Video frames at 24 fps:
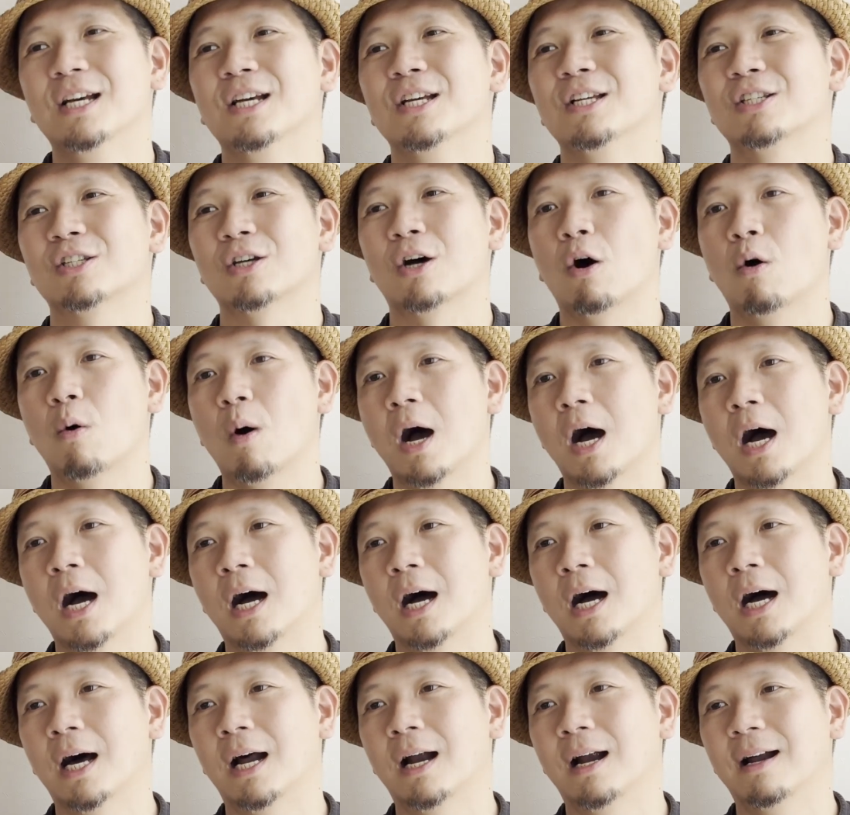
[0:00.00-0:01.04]
So
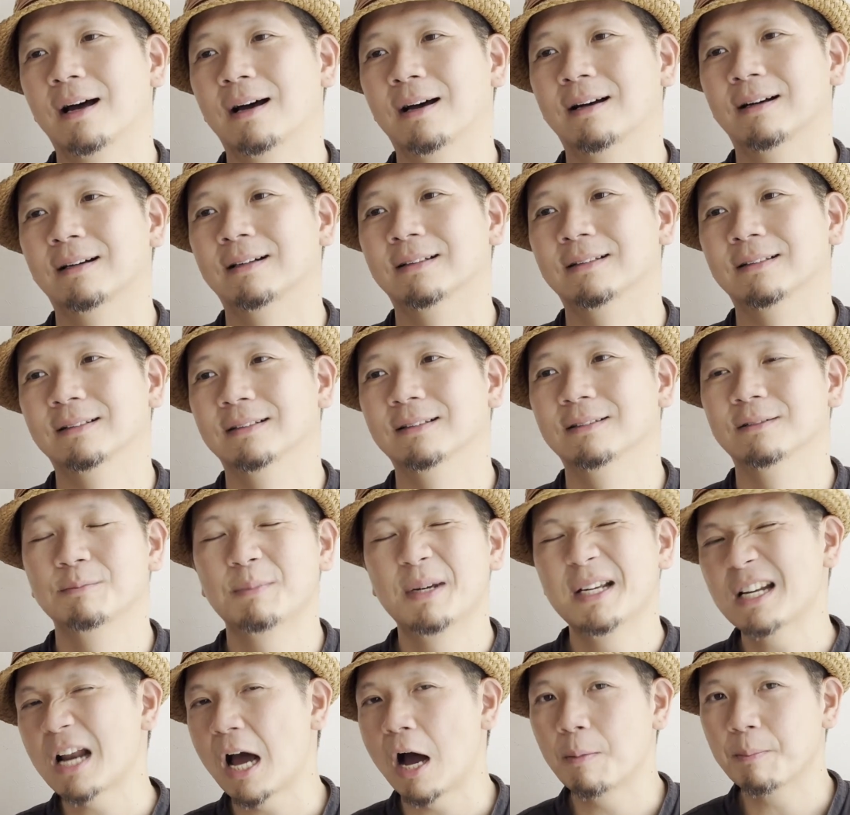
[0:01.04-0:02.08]
it
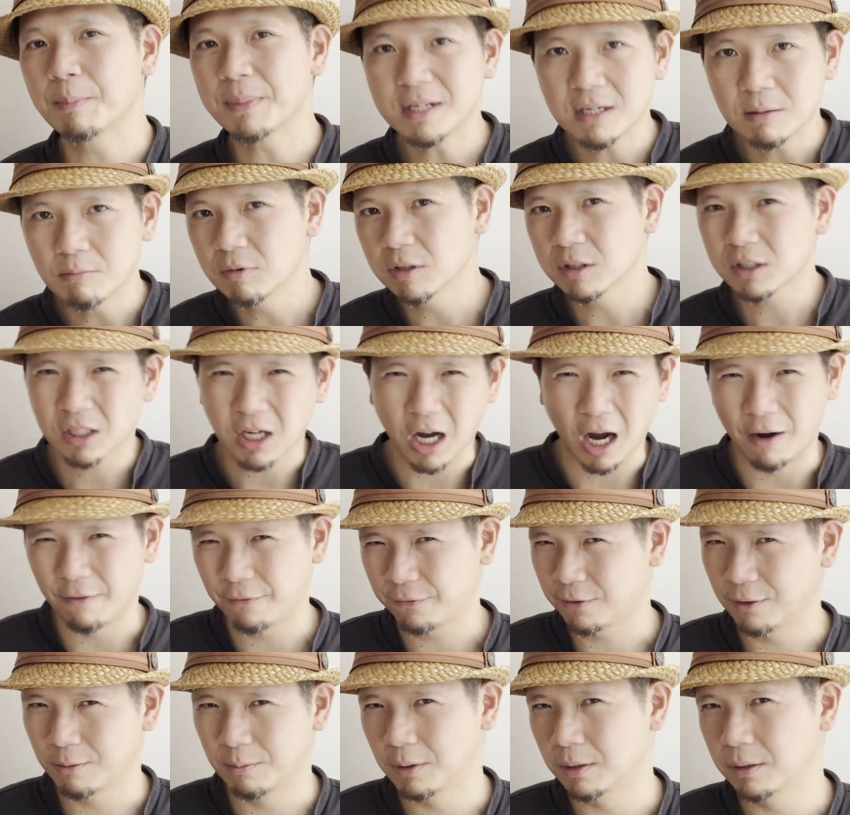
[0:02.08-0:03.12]
may not be the most
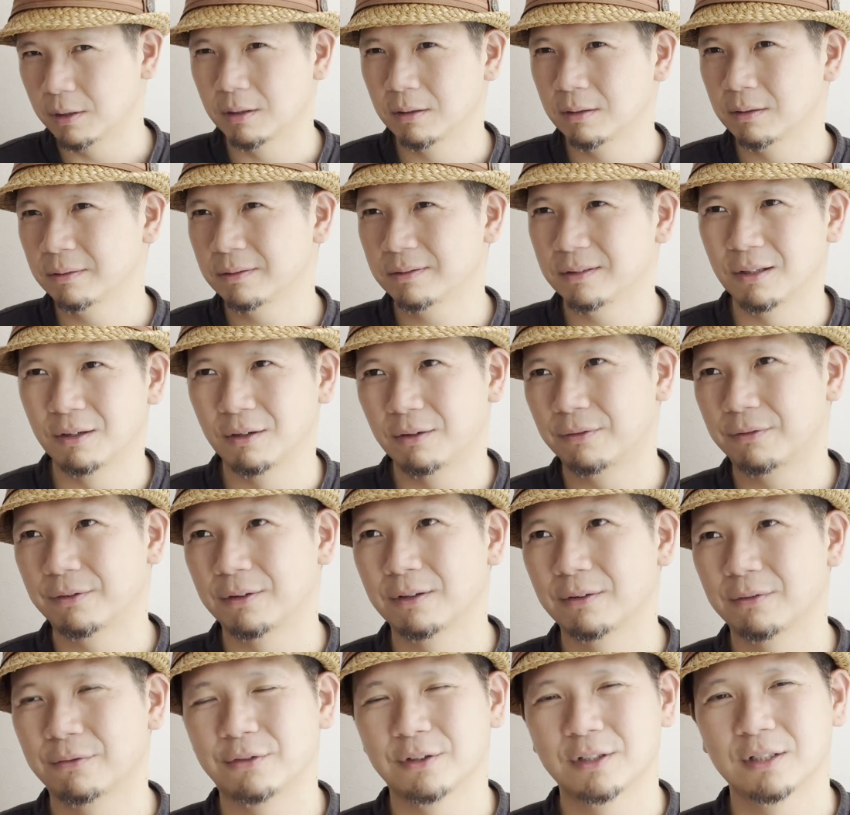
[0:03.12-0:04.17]
comfortable, for
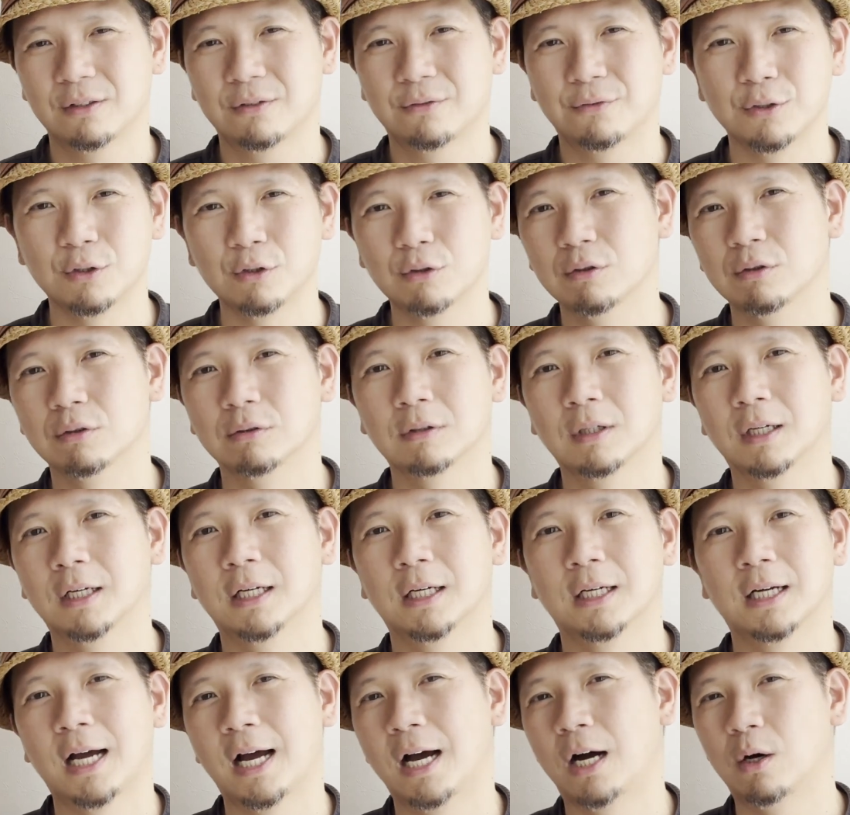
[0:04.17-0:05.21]
the first few
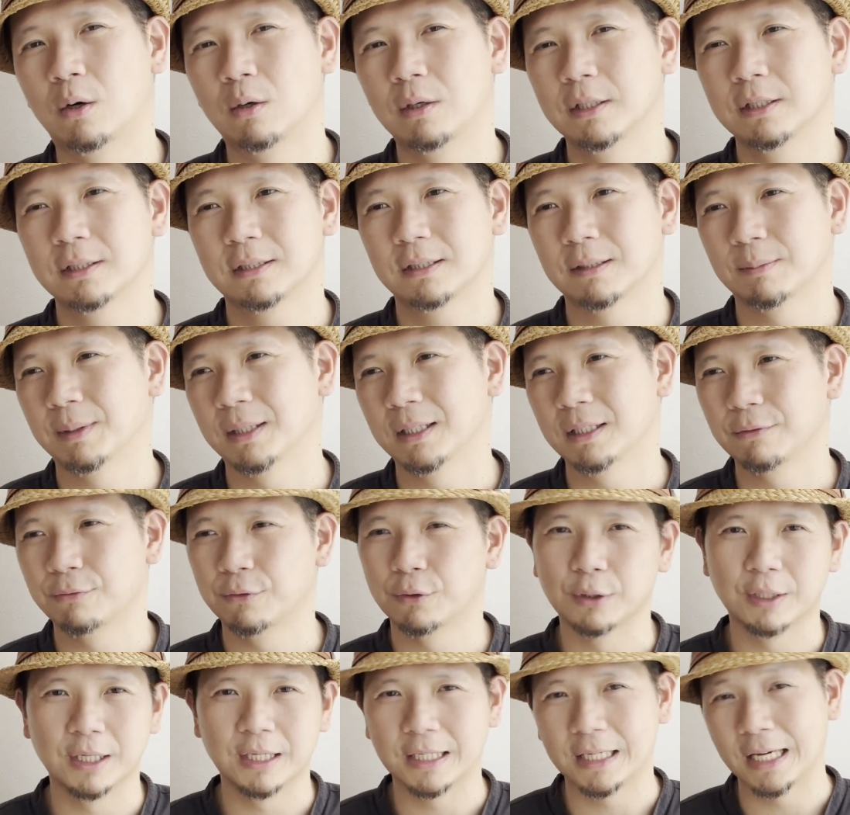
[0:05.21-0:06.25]
hours, but if
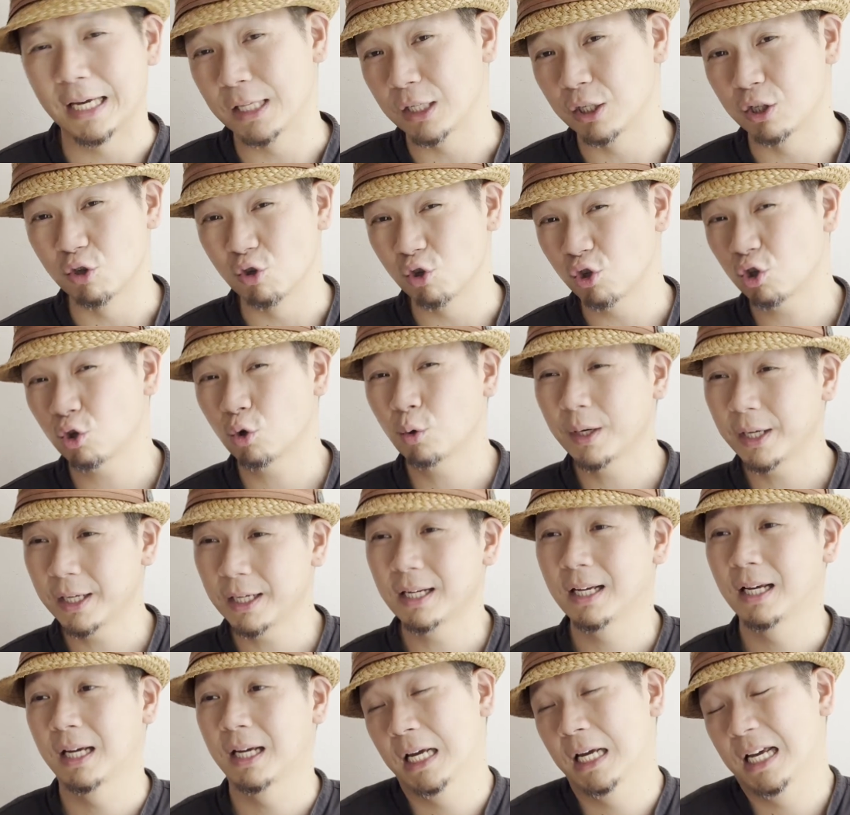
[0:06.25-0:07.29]
you can get used to
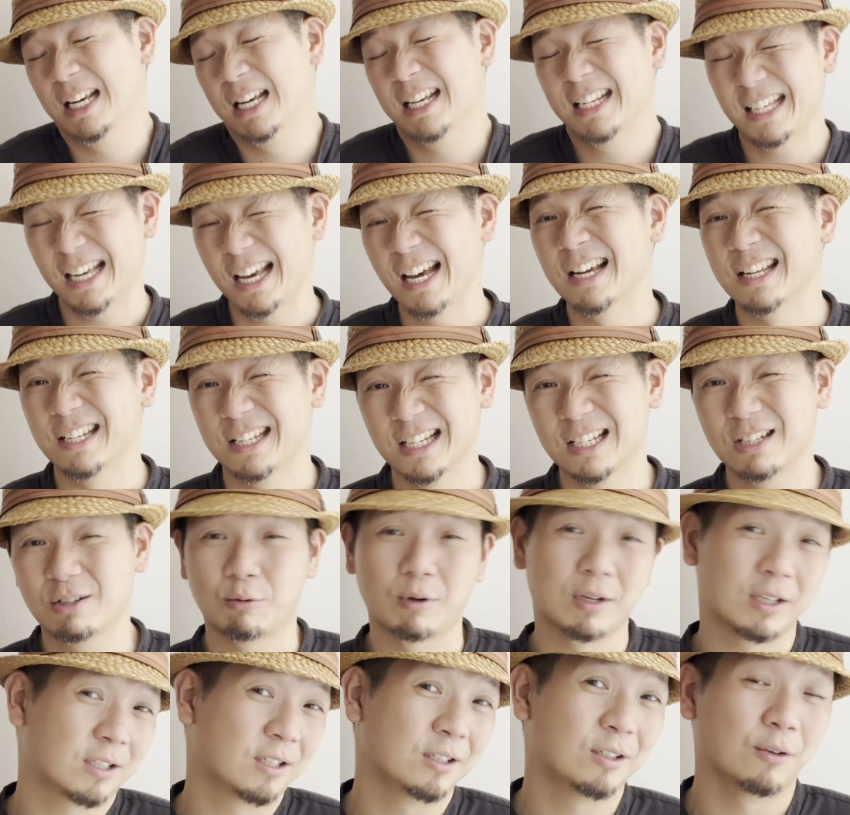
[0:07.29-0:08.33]
it, yeah, it does
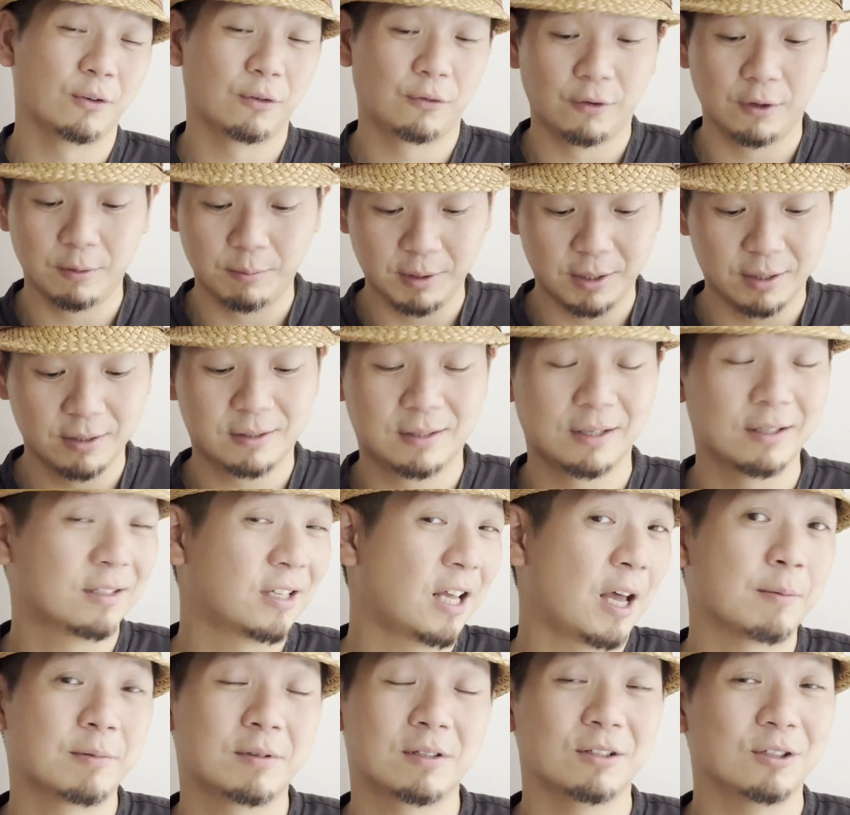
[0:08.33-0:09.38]
strengthen your feet because there's
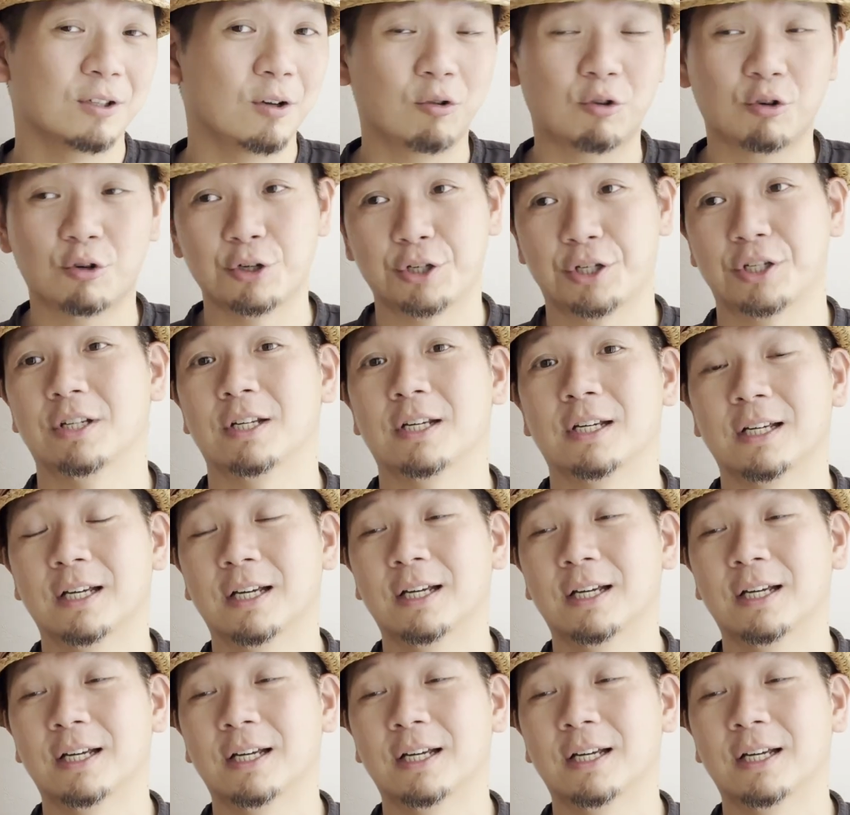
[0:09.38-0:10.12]
absolutely no cushioning.